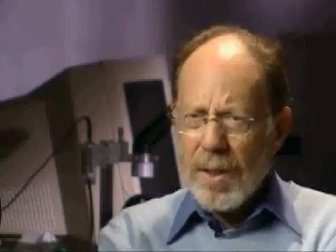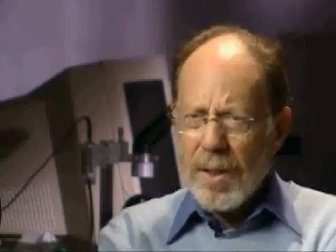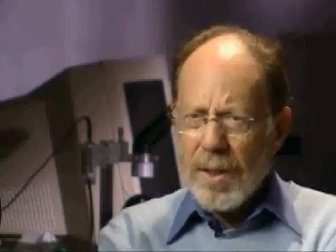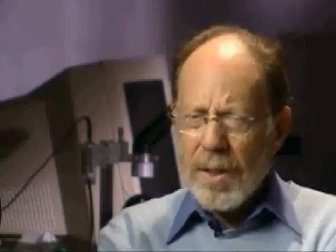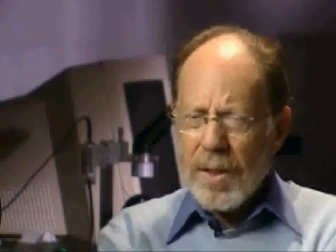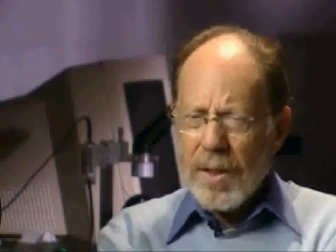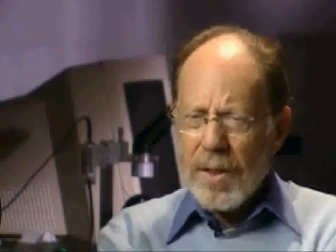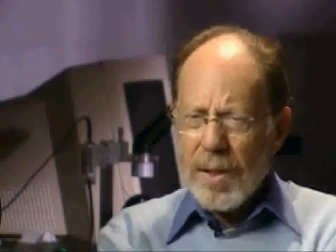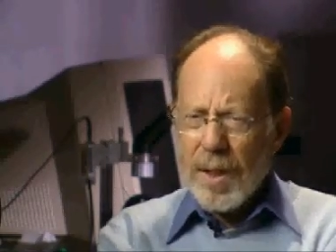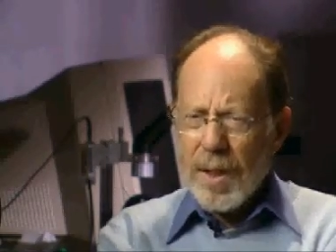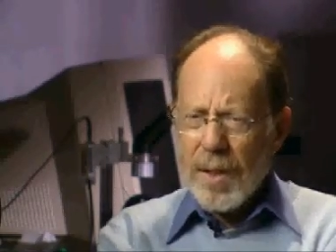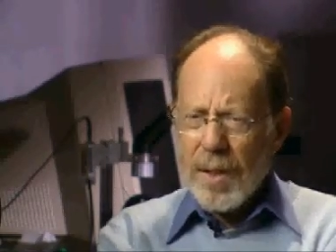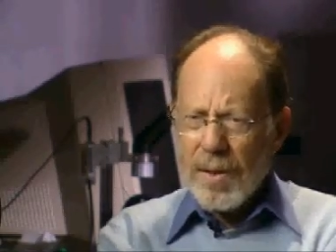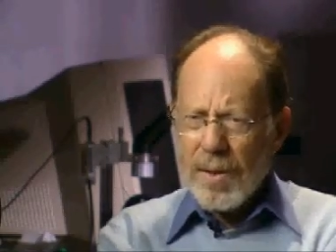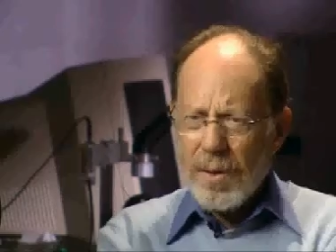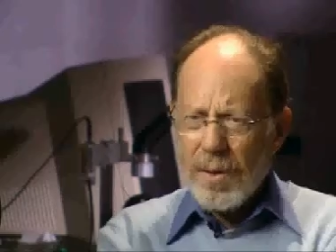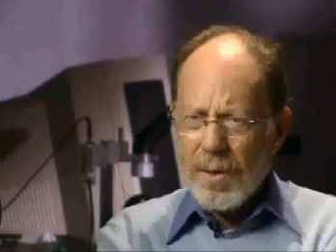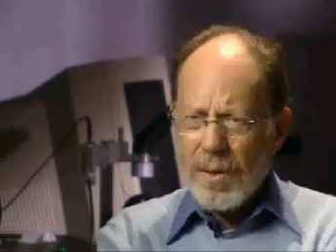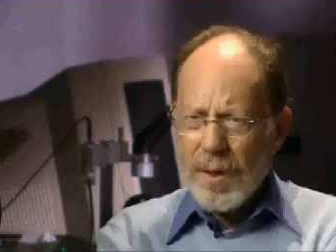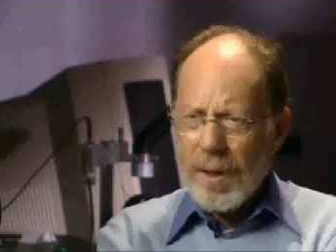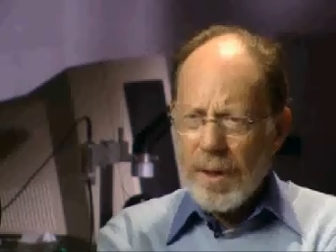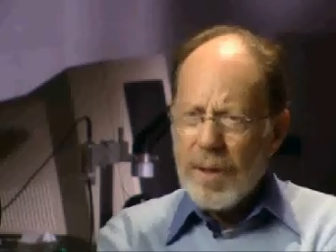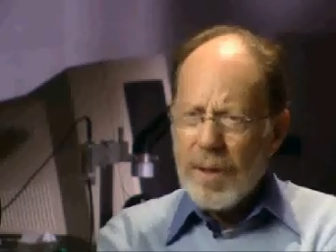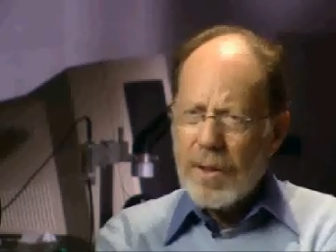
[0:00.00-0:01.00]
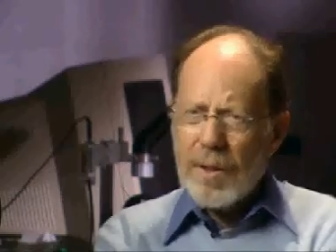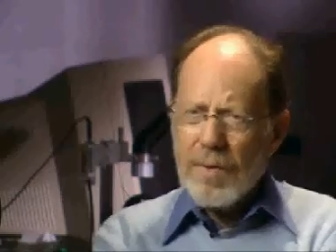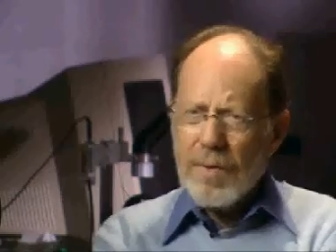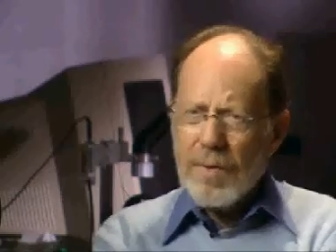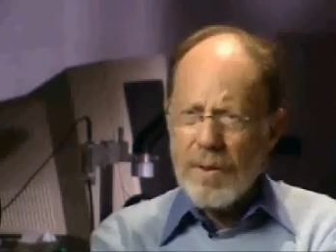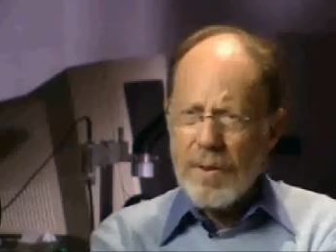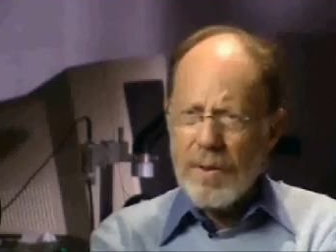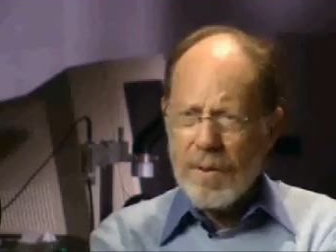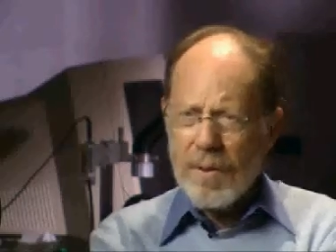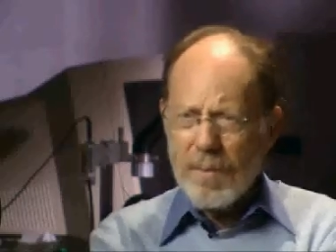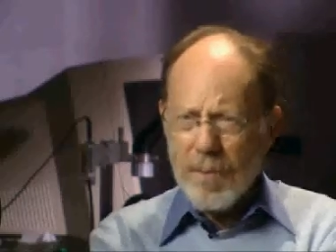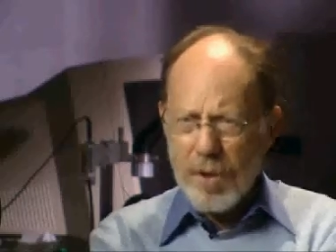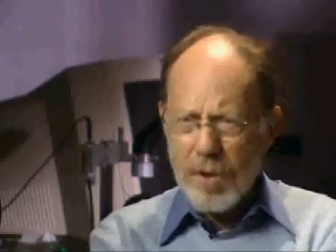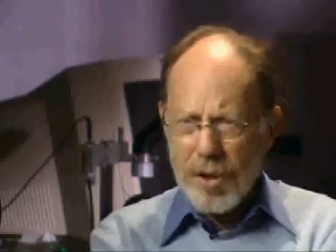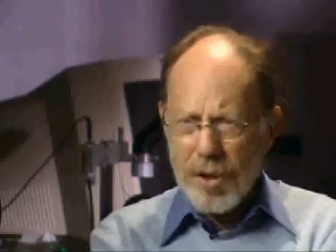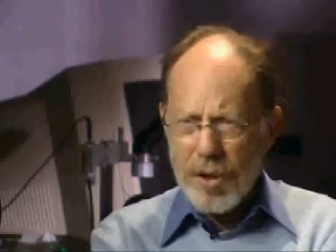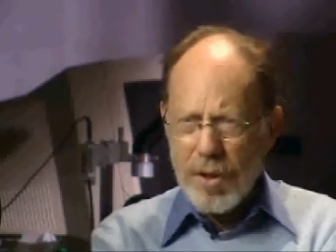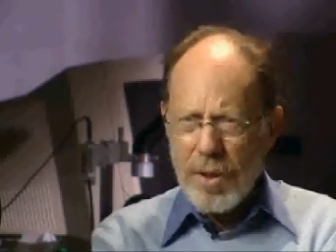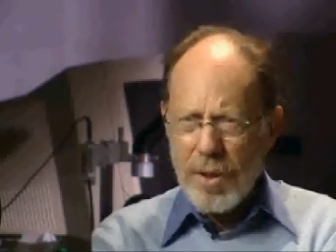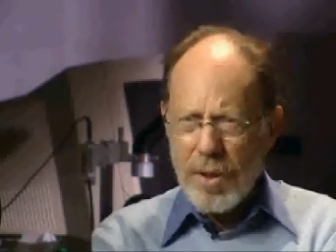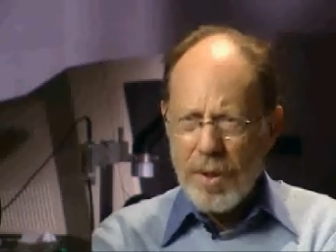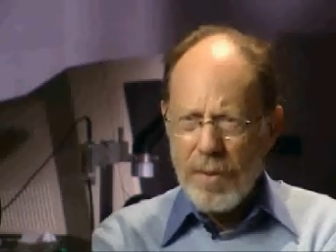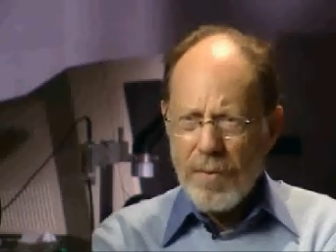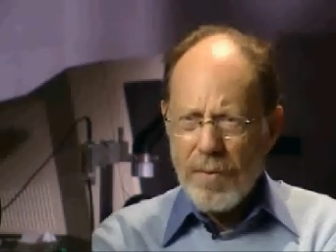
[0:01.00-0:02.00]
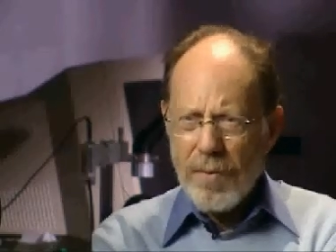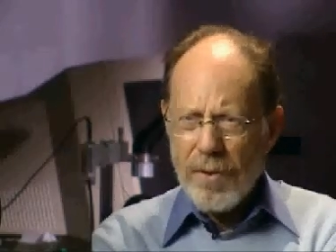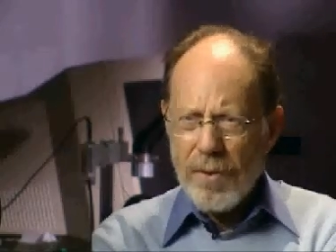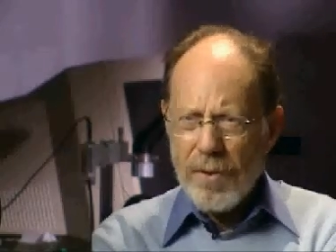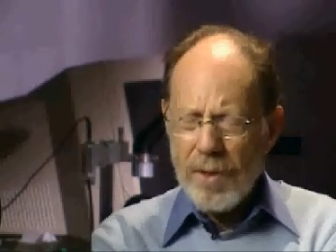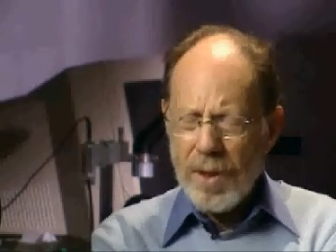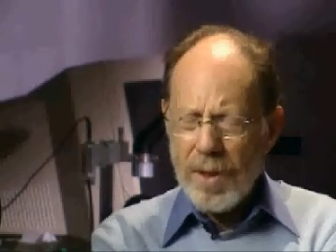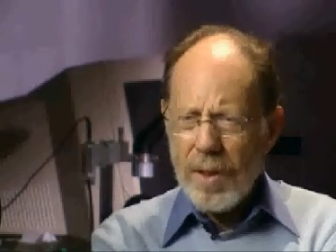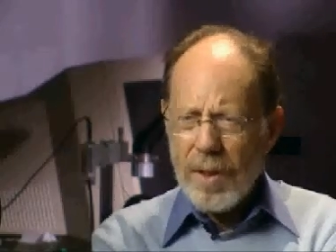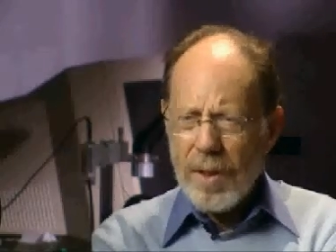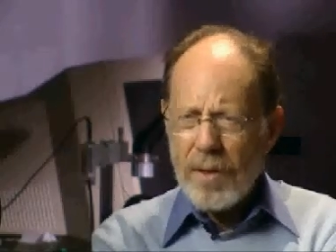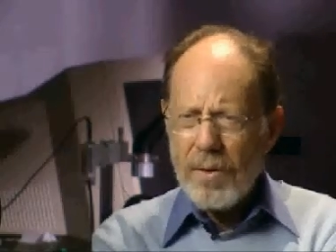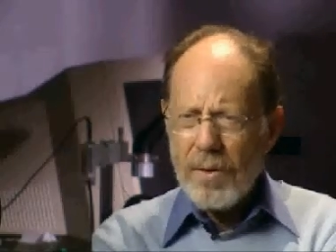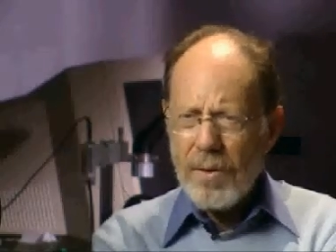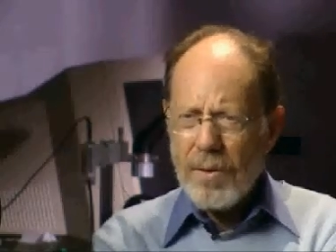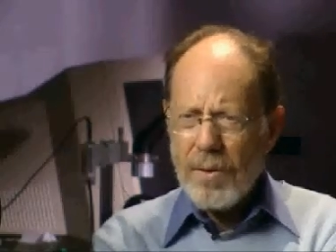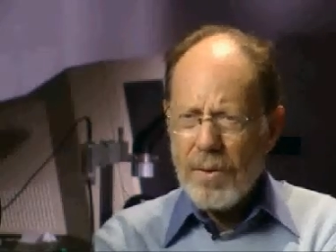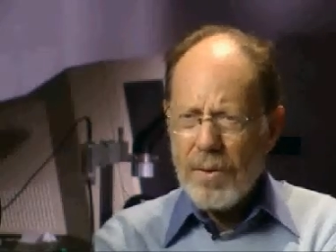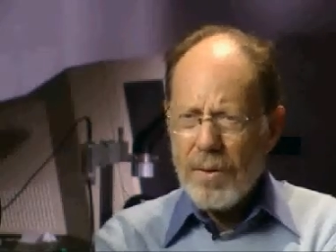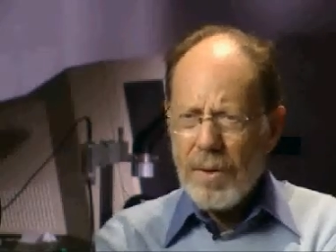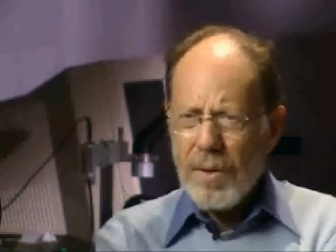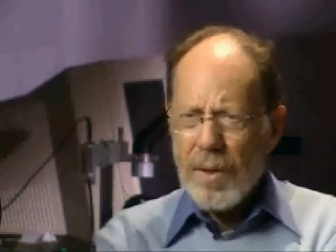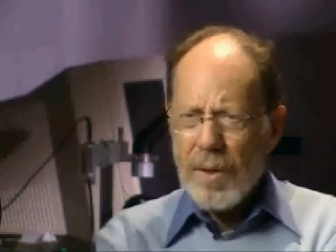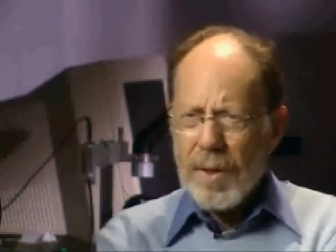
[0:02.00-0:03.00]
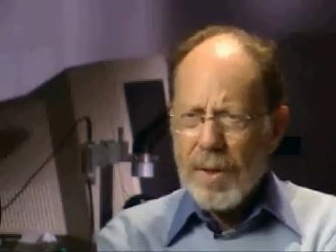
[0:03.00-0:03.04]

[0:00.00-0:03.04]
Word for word: and has to take over the machinery of the cell to